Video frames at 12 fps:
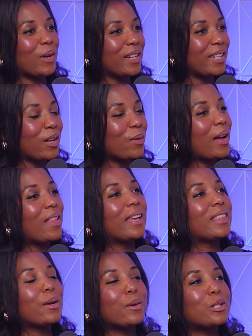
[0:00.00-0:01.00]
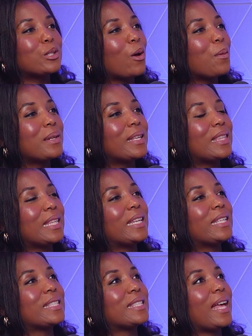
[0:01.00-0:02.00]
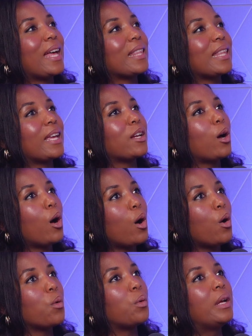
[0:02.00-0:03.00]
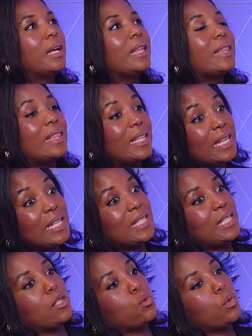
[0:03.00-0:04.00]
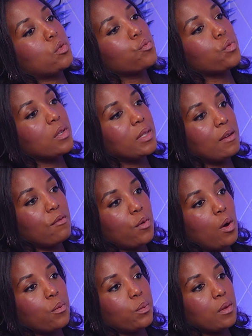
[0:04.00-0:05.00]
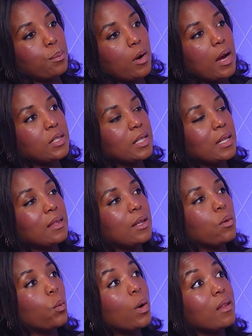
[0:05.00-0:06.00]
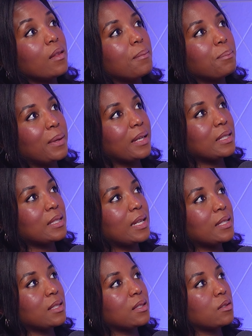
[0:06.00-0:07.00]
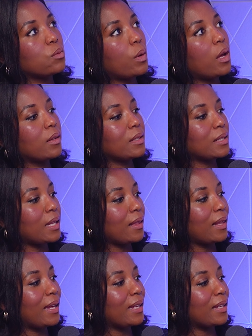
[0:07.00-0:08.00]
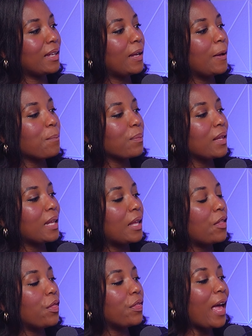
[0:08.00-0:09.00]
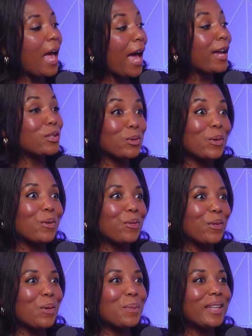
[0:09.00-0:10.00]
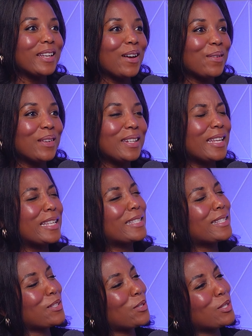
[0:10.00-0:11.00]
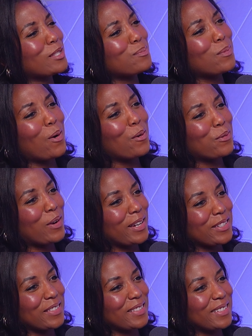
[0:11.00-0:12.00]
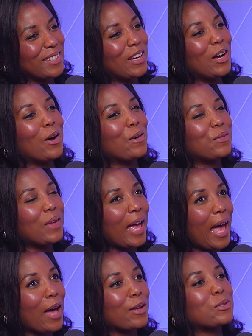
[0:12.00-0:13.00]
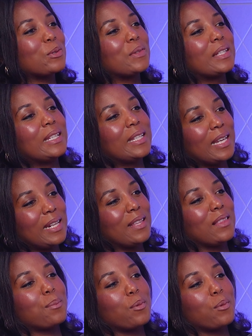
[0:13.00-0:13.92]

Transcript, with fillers: going to get around? Like, there are so many things that, like, oh, this is what's really involved with the project. I think one of the biggest lessons as well is that, like, the actual filming of it is such a small fraction of actually getting the